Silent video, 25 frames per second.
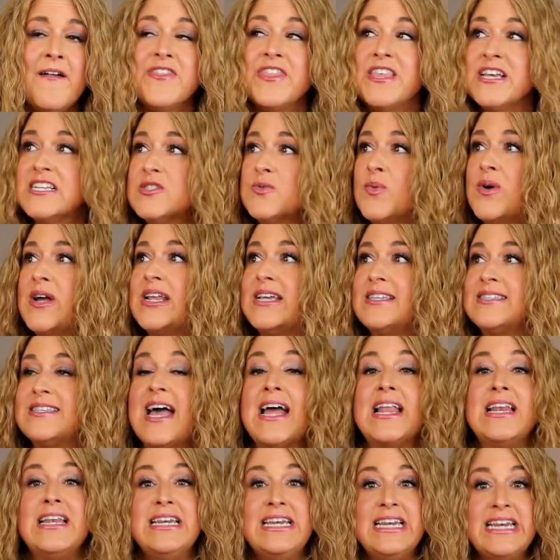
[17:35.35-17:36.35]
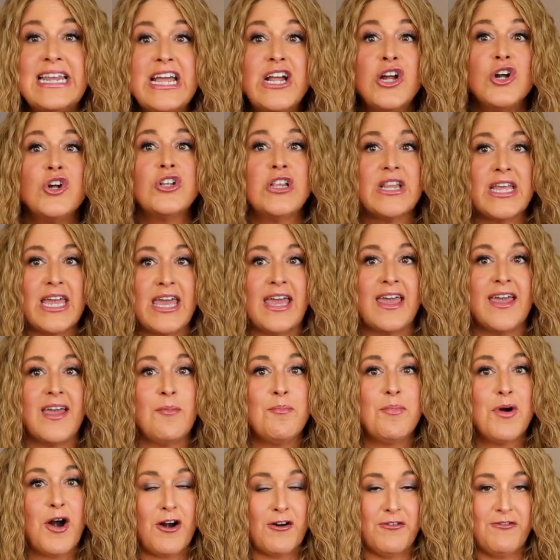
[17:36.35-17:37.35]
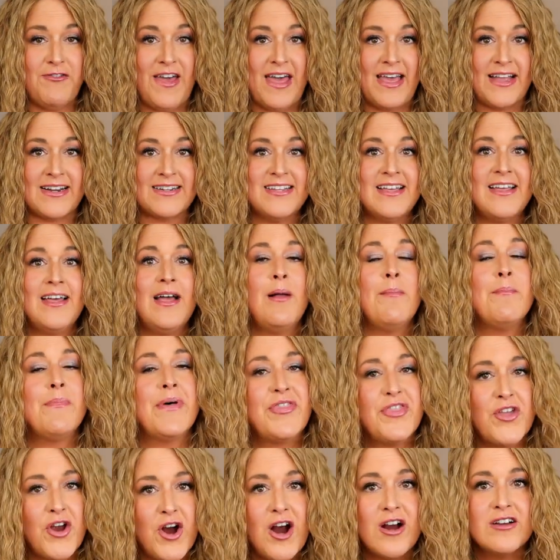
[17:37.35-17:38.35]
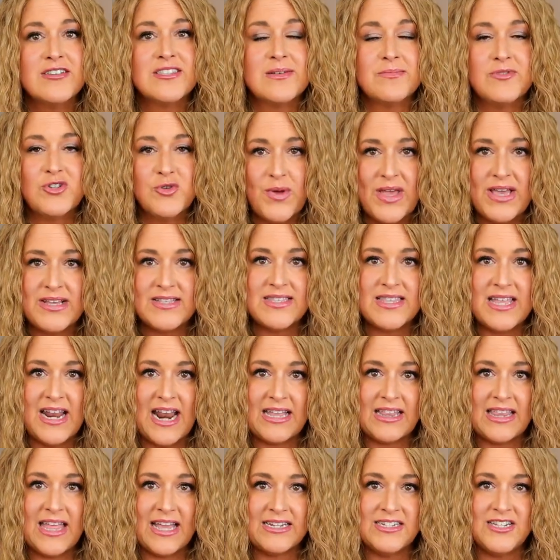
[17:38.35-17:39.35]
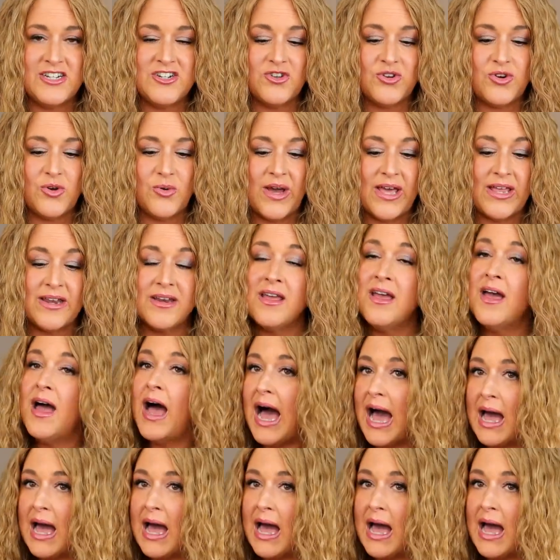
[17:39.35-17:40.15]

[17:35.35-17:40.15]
This one is nearly perfect, but there are some tweaks that I'd like to do to it.